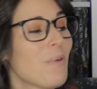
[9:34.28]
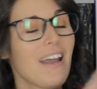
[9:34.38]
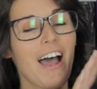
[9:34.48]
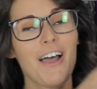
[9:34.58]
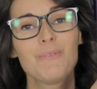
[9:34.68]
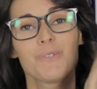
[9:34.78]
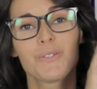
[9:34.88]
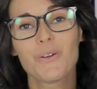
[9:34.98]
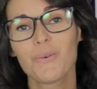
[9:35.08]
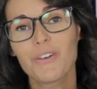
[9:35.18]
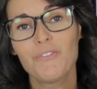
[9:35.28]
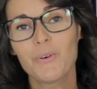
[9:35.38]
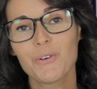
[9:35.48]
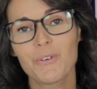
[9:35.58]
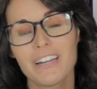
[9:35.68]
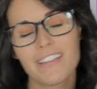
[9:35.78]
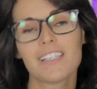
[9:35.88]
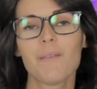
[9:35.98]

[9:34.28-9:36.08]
But I'm so looking forward to reading this.